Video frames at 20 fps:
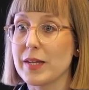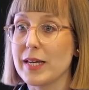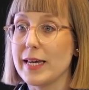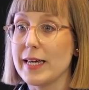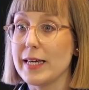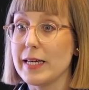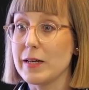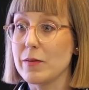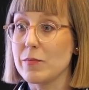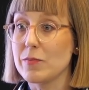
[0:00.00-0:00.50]

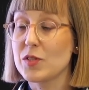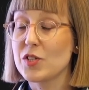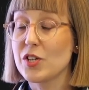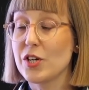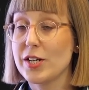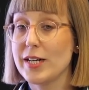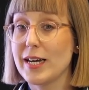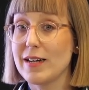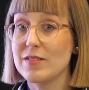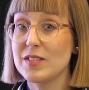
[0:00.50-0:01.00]
it
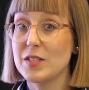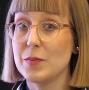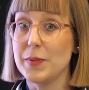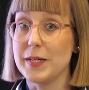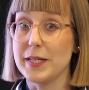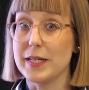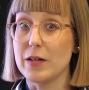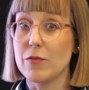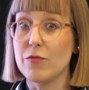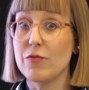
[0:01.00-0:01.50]
turned out to
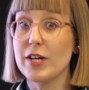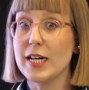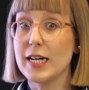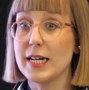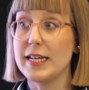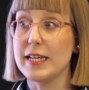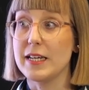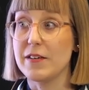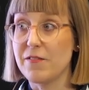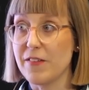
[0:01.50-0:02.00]
be a
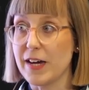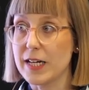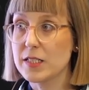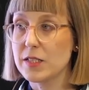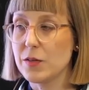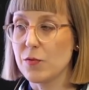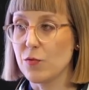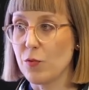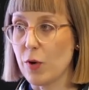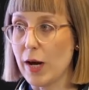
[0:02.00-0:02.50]
really
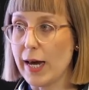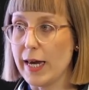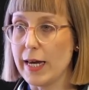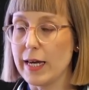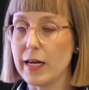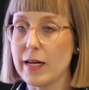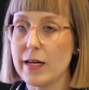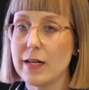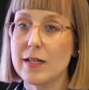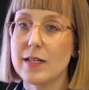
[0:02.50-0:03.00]
effective
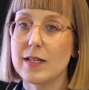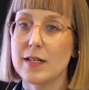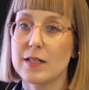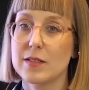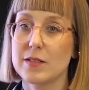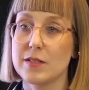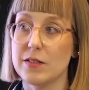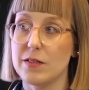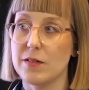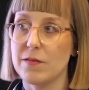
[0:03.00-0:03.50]
way
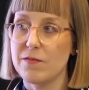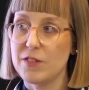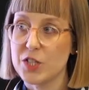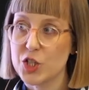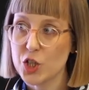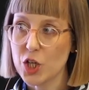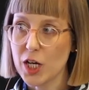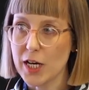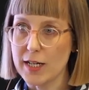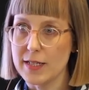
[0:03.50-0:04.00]
to
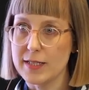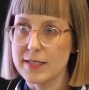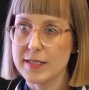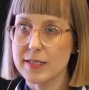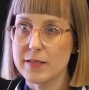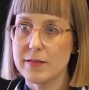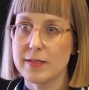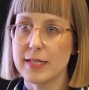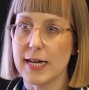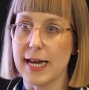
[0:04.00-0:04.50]

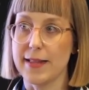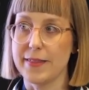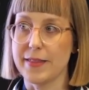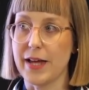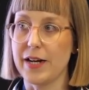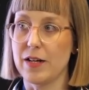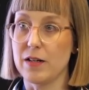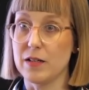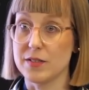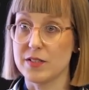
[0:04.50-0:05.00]
visualize and
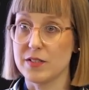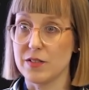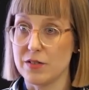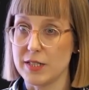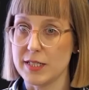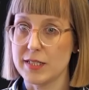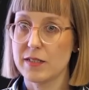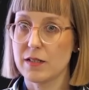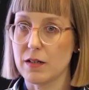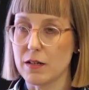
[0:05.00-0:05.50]
then also
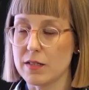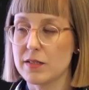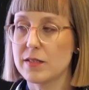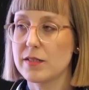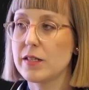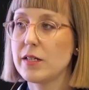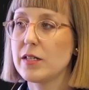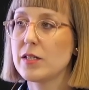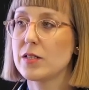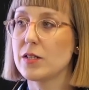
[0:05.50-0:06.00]

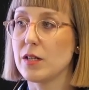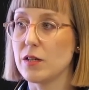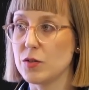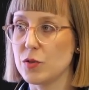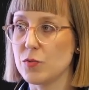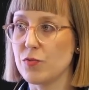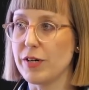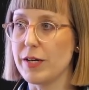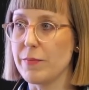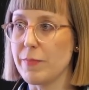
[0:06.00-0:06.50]
discuss
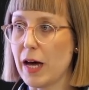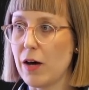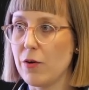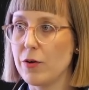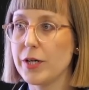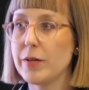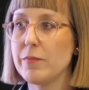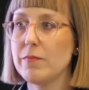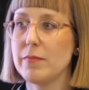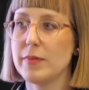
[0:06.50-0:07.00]
those
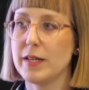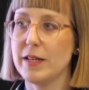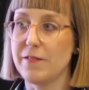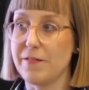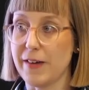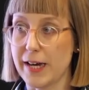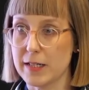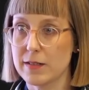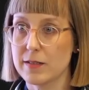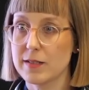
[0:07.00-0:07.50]
rebound
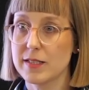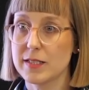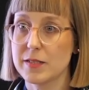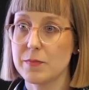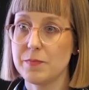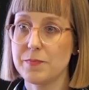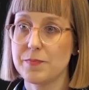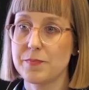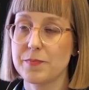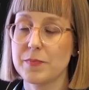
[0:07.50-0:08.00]
effects.
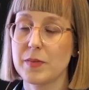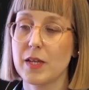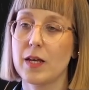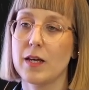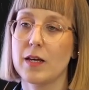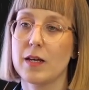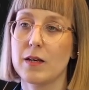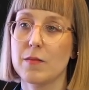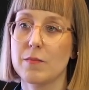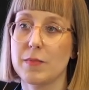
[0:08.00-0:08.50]

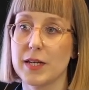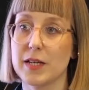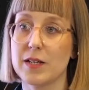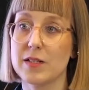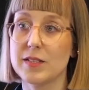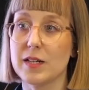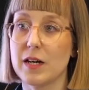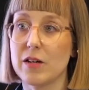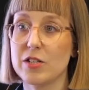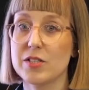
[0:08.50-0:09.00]

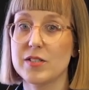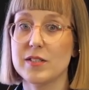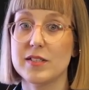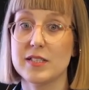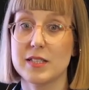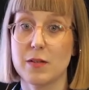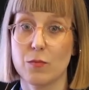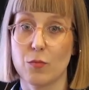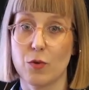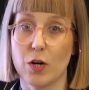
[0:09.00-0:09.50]
Because our
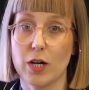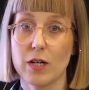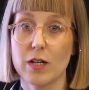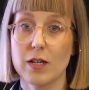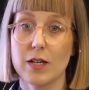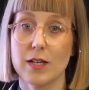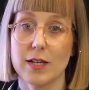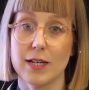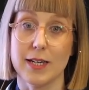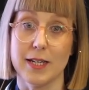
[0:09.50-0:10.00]
system
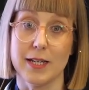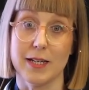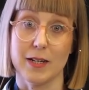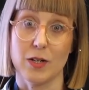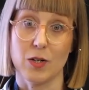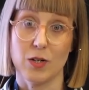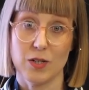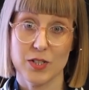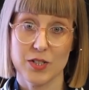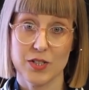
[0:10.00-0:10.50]
work, it
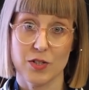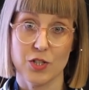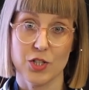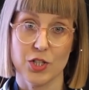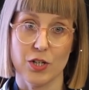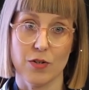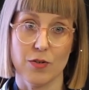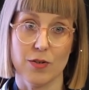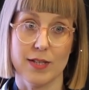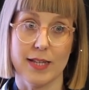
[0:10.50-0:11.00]
also
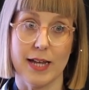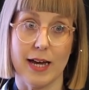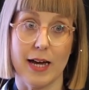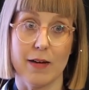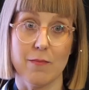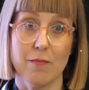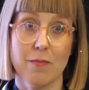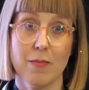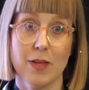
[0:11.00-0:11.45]
showed that